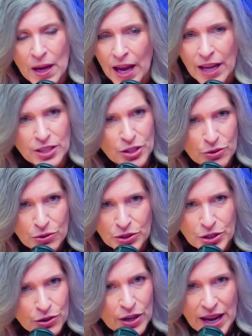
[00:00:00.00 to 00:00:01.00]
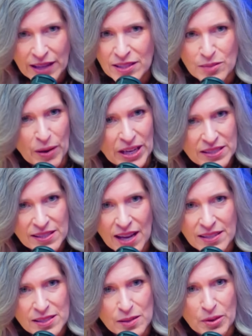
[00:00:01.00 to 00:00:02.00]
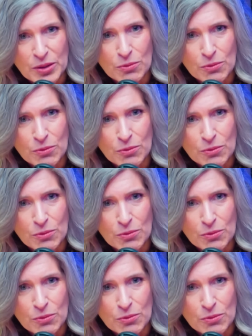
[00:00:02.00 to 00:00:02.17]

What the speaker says: and your headspace has to be